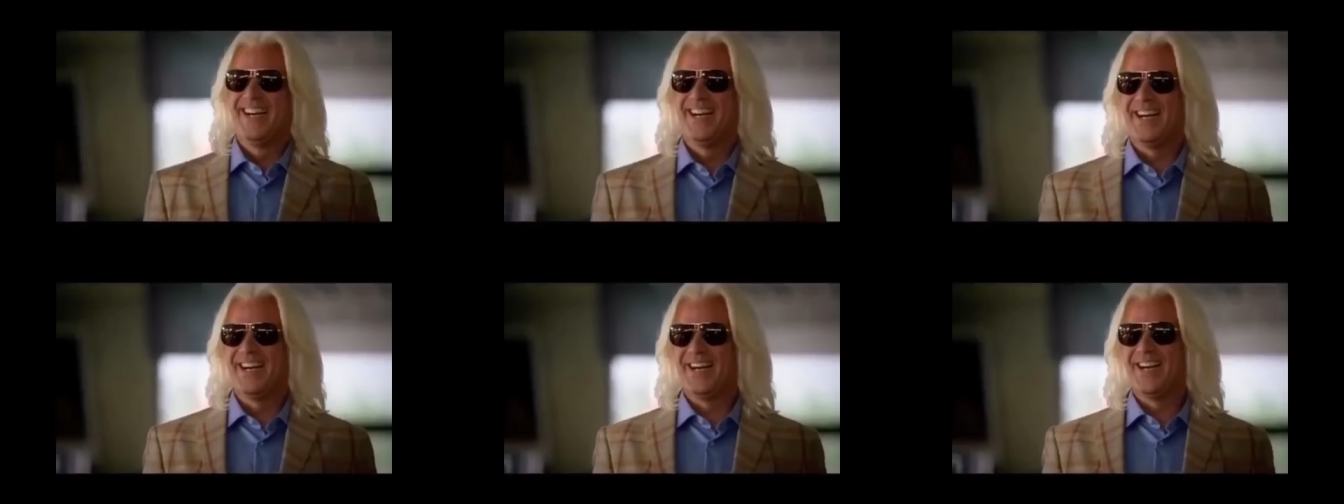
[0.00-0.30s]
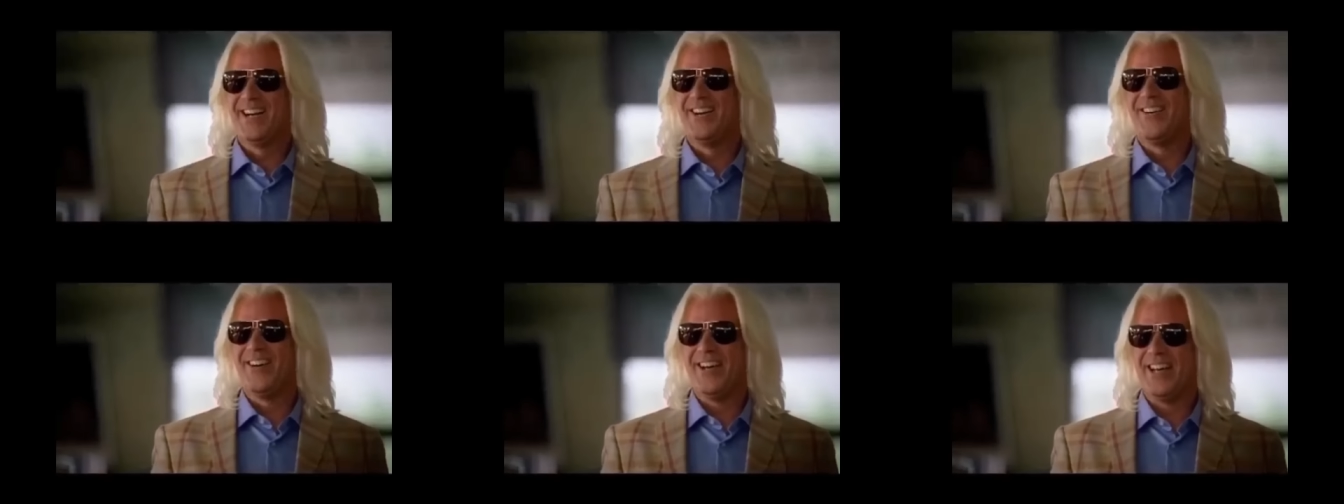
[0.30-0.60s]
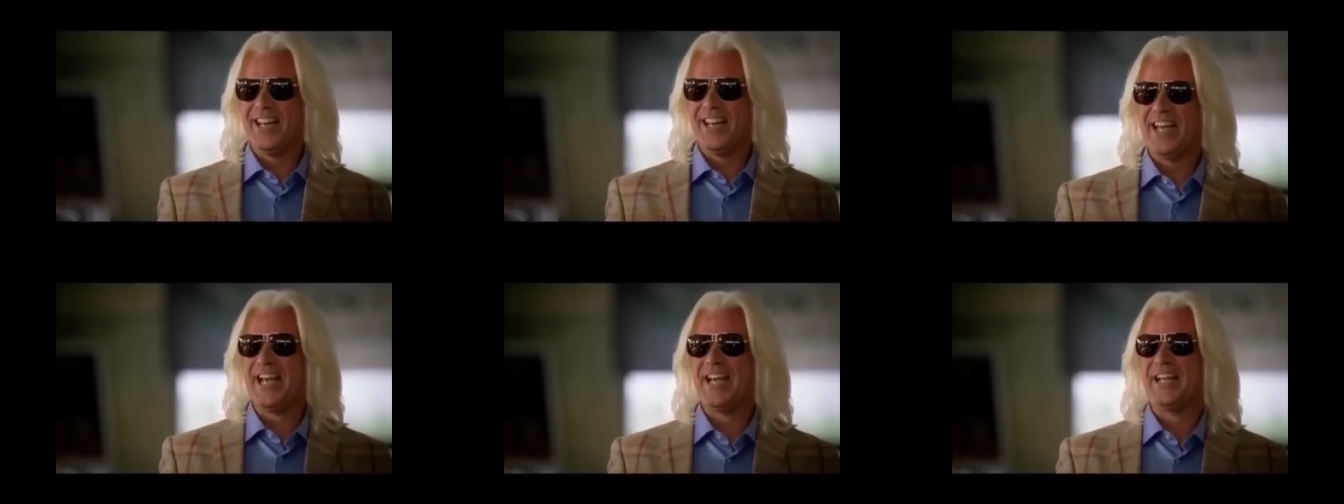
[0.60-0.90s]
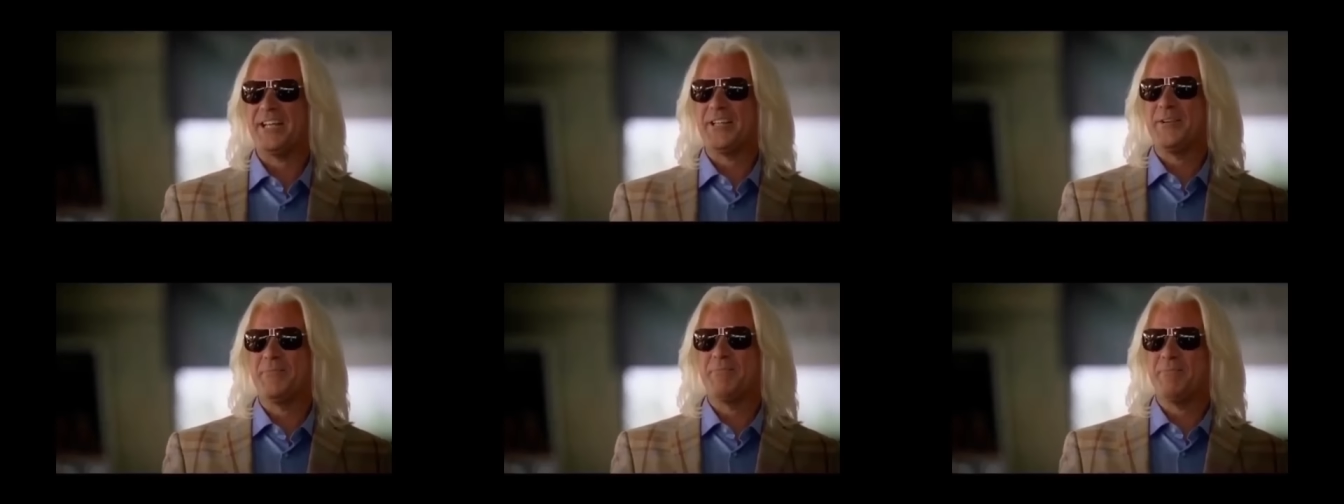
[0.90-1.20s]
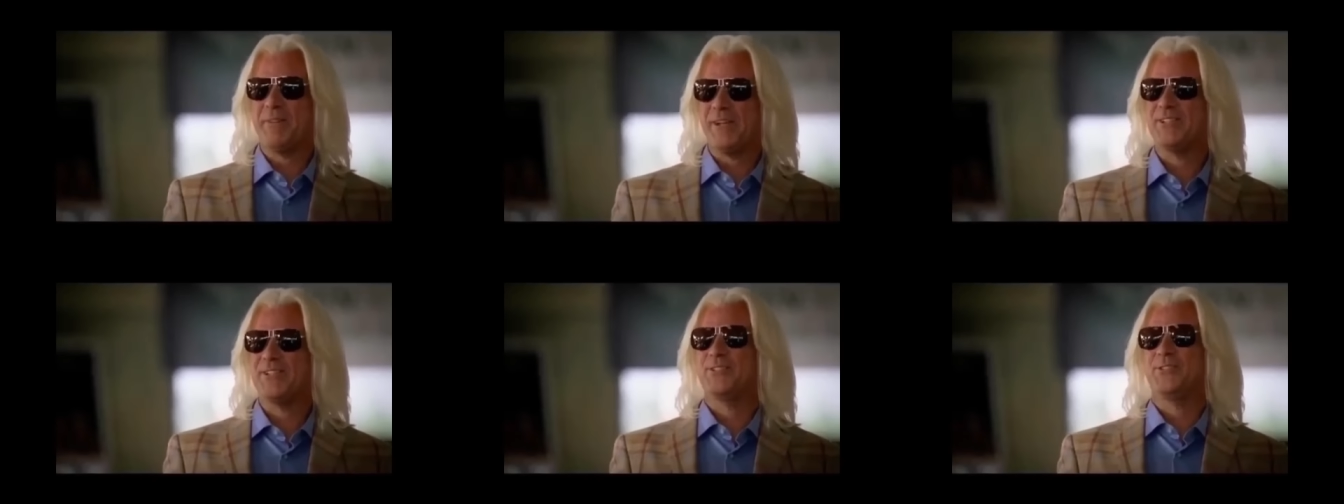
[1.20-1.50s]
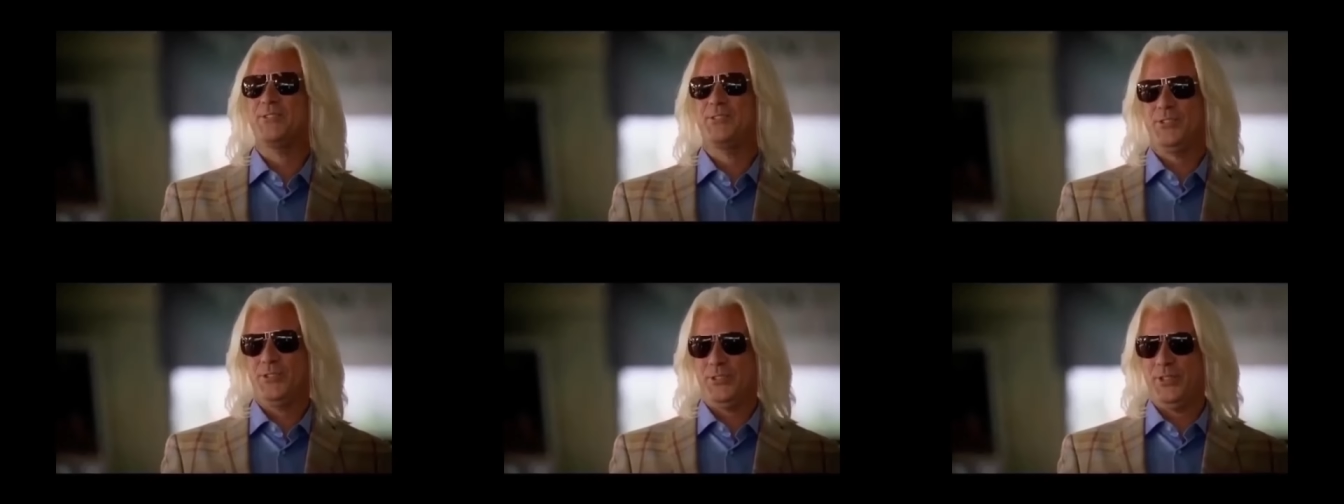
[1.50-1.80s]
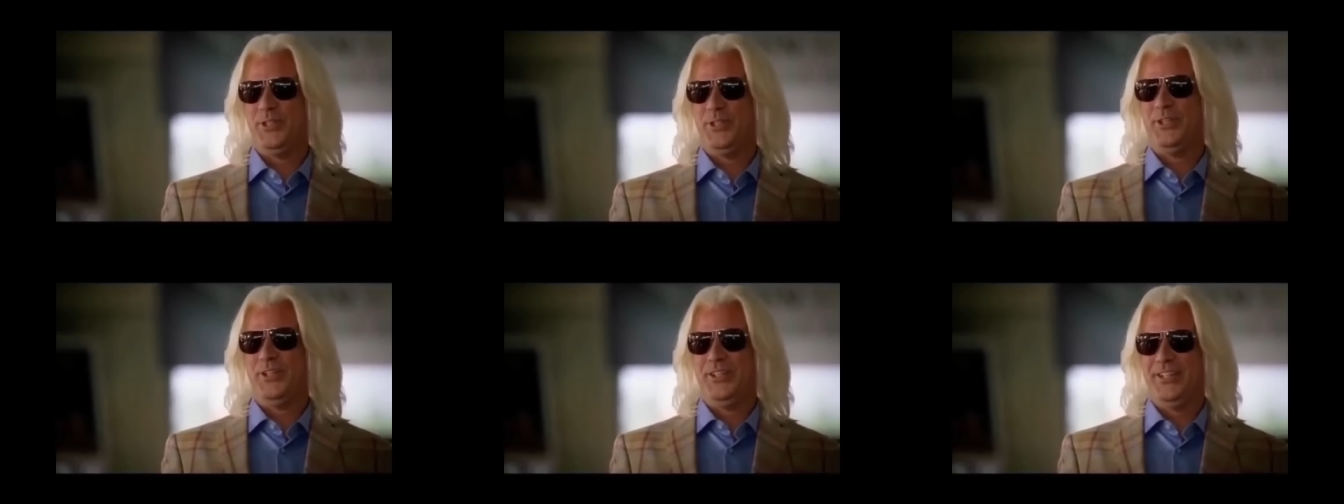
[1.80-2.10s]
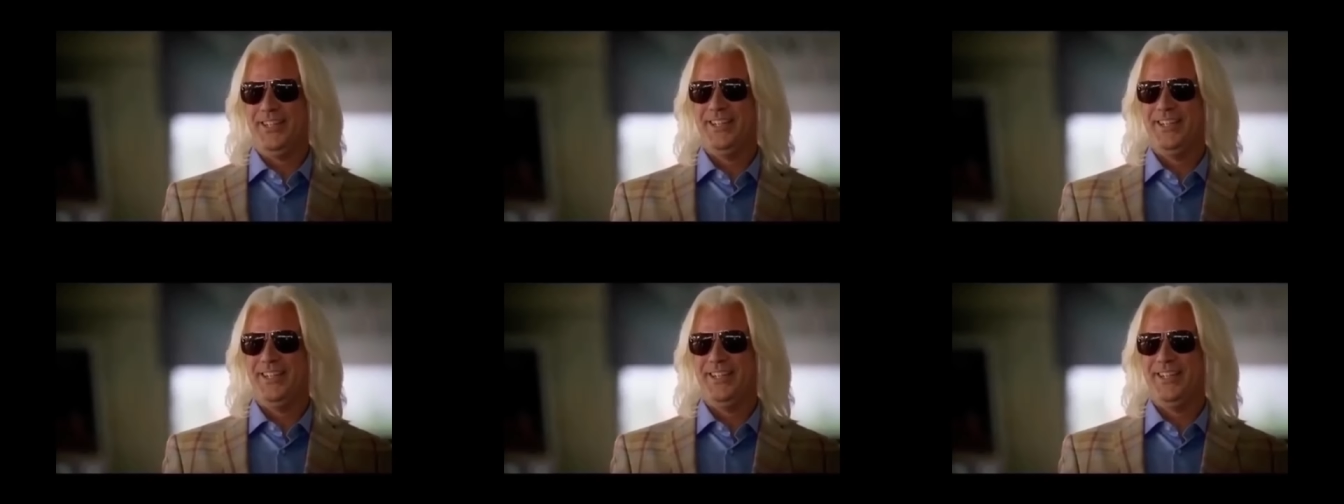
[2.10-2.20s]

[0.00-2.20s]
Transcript: Oh, I like your muscle shirt.